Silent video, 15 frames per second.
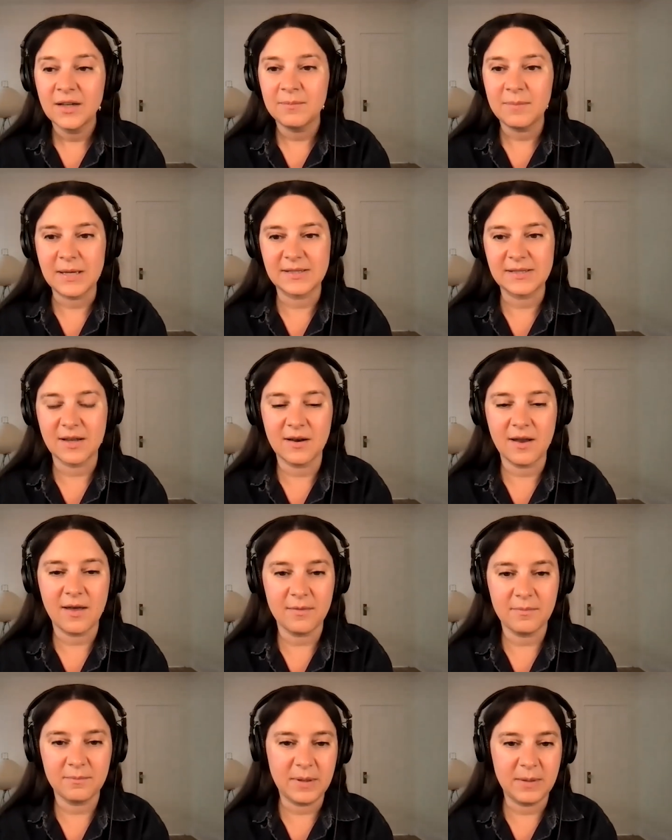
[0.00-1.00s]
based
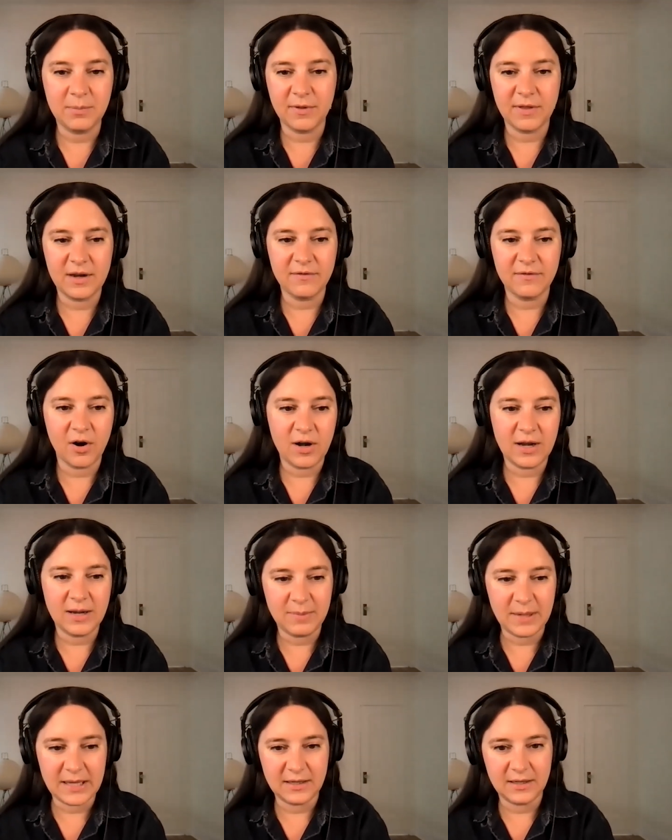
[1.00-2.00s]
on people that have already
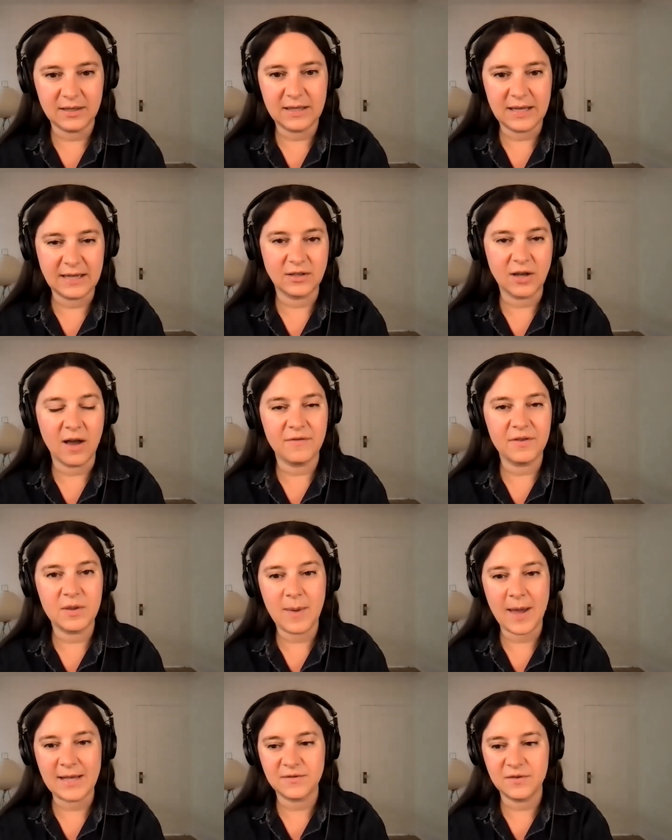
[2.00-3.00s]
been kicked off in
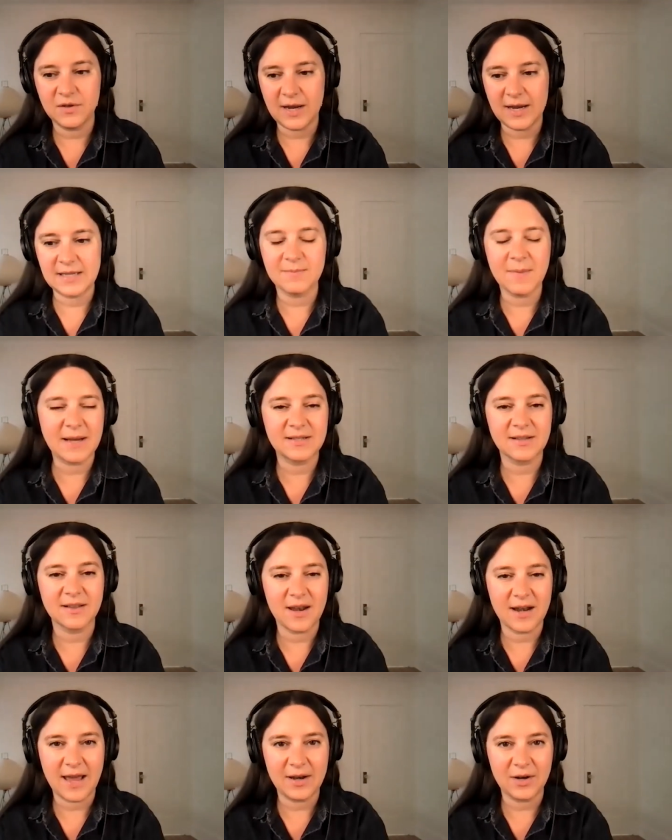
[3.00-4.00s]
the past few days. Mike
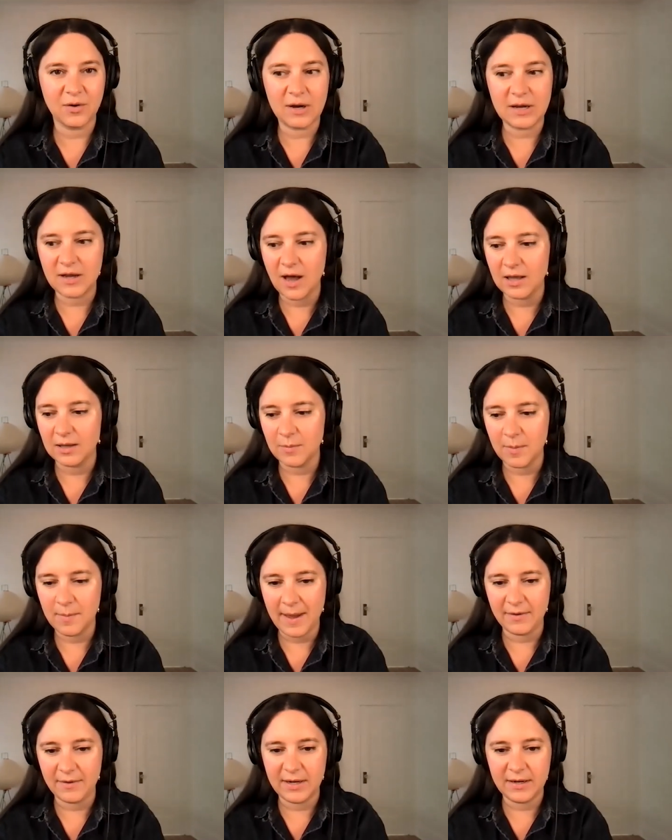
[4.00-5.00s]
Solana had a great column
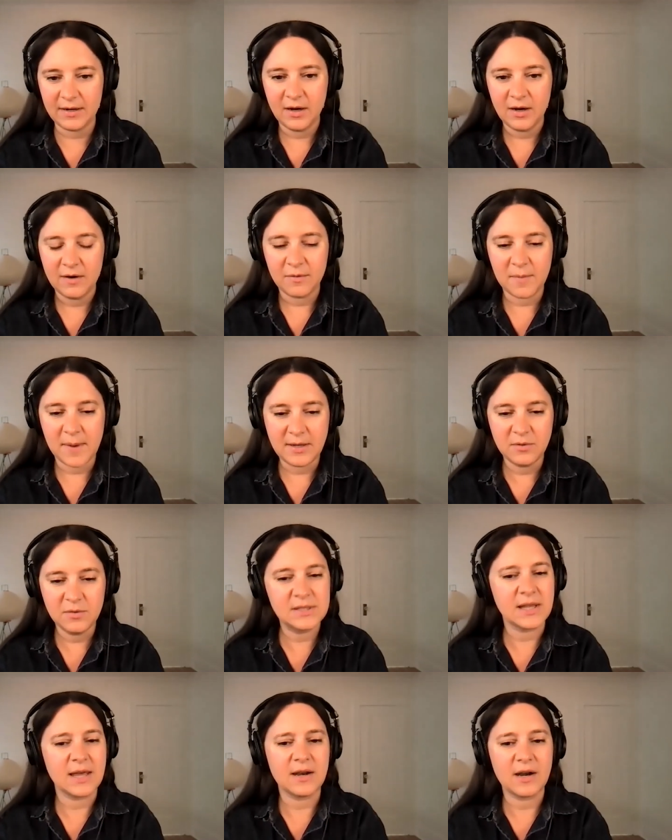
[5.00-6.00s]
about it for my
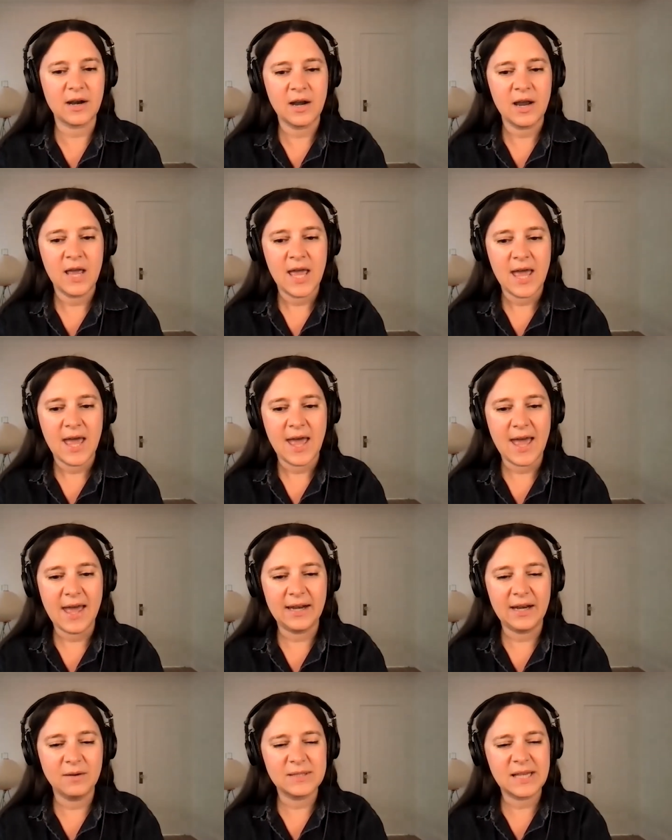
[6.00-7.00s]
newsletter.
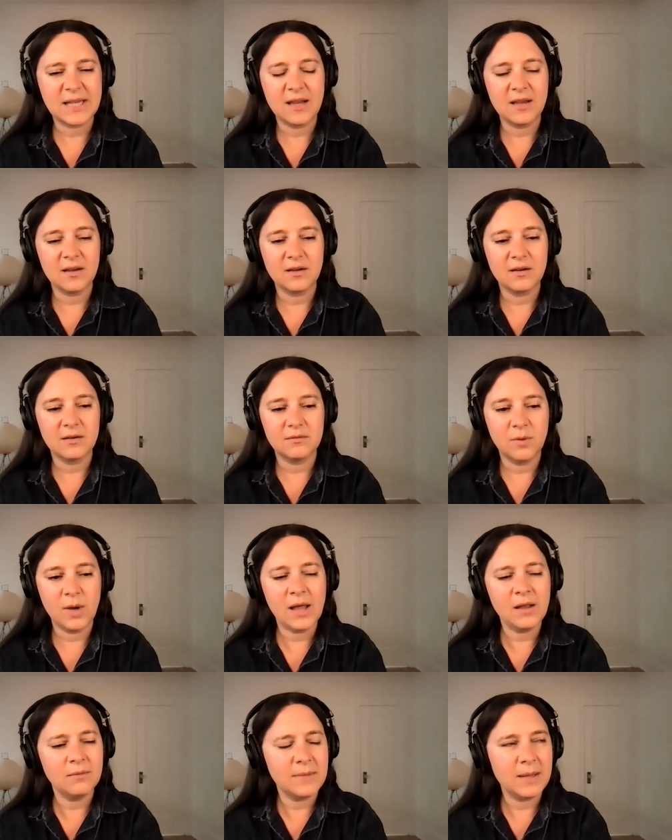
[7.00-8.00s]
And I was like,
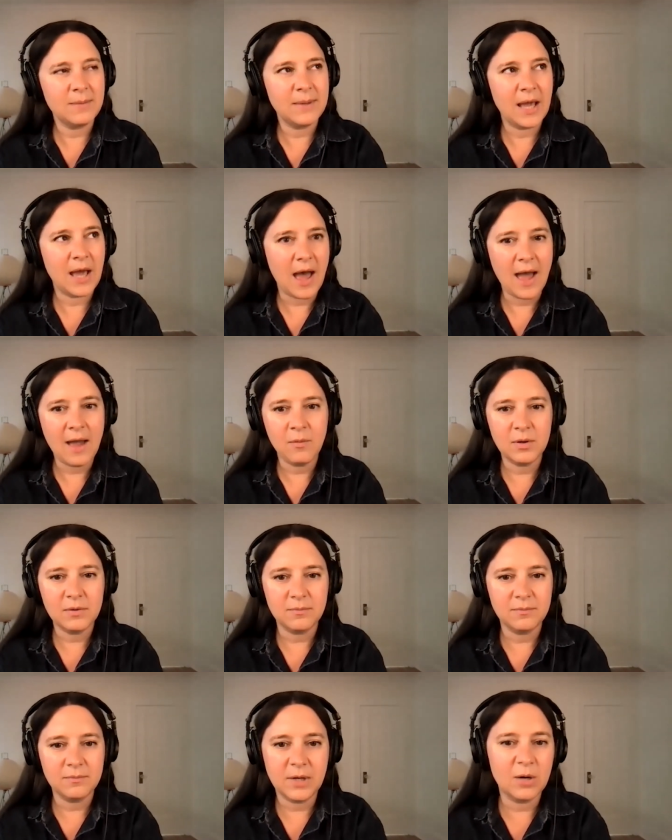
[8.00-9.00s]
well, maybe I
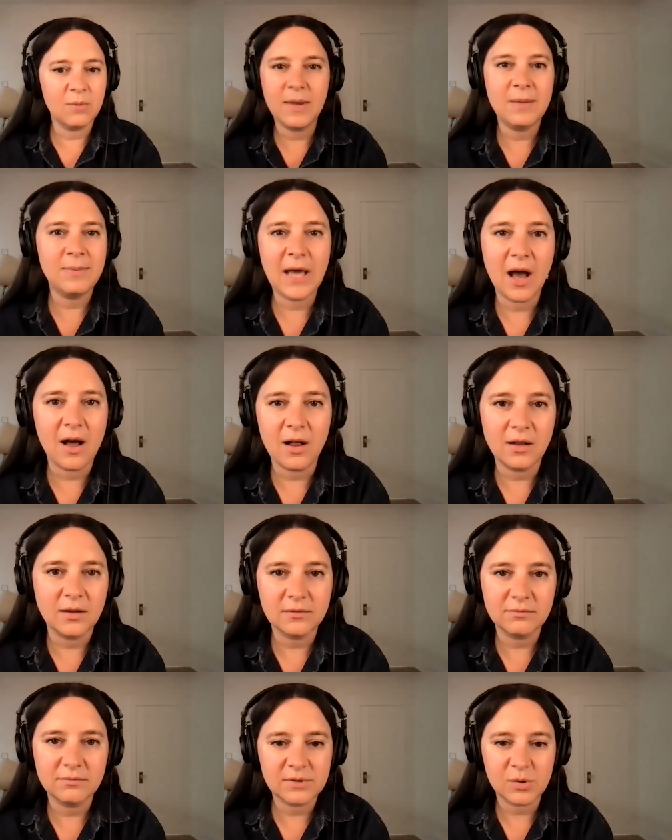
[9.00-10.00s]
would, you know, maybe
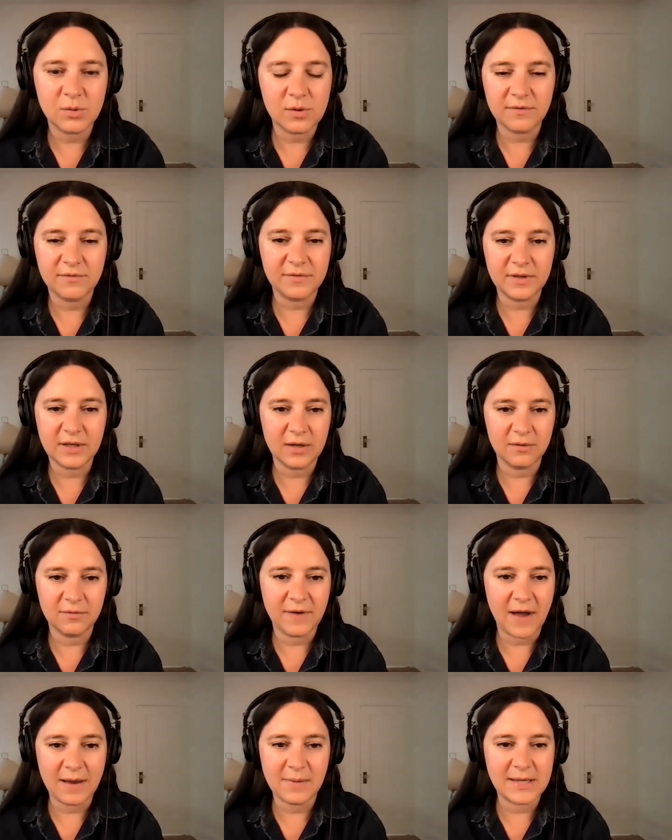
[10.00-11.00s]
I'll sort of, you know,
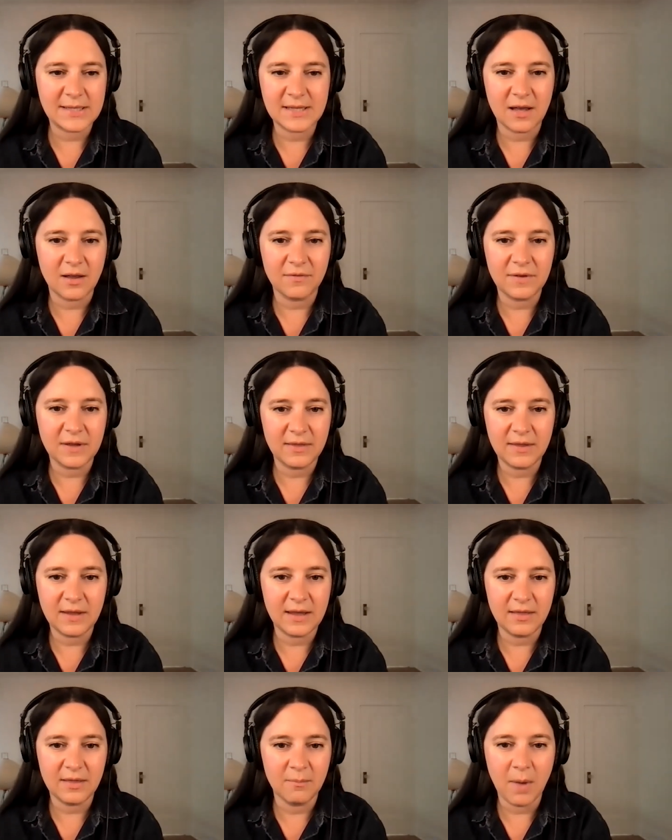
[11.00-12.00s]
find myself in
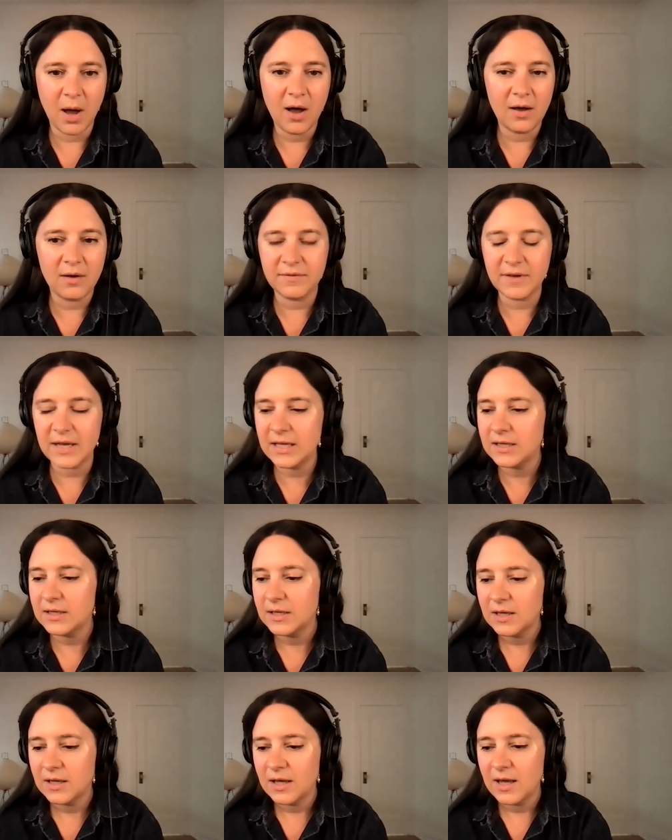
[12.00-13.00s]
in the maw of it
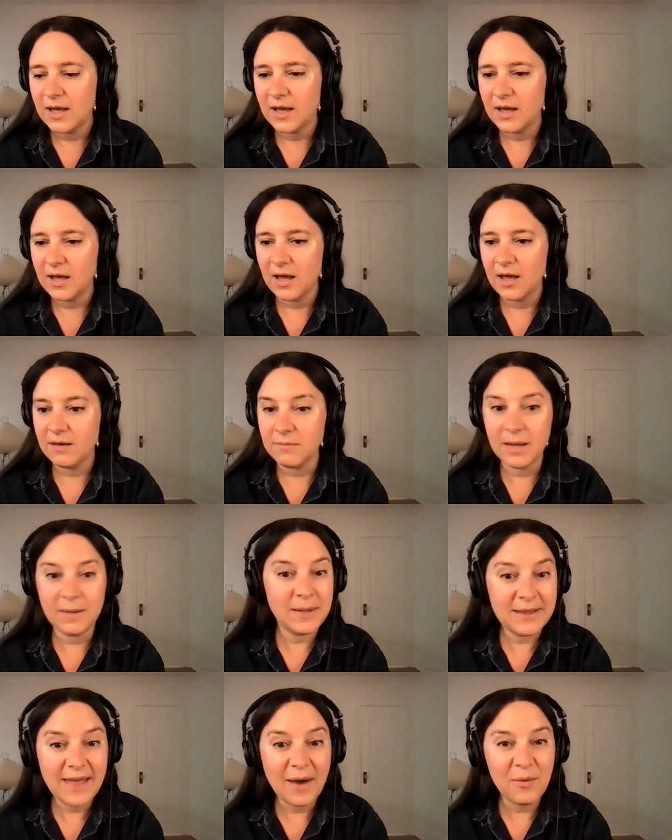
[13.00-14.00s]
and
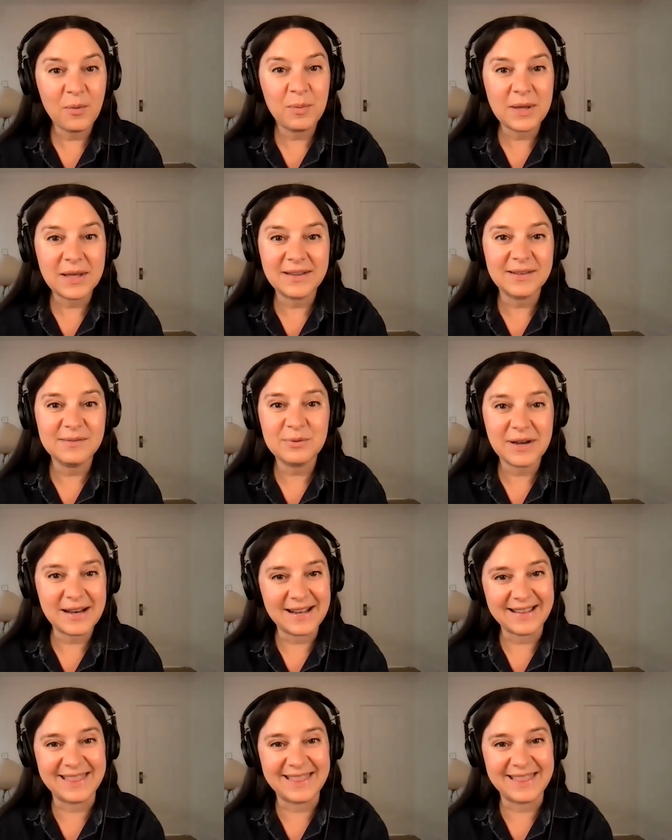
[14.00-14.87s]
maybe that will be a liberating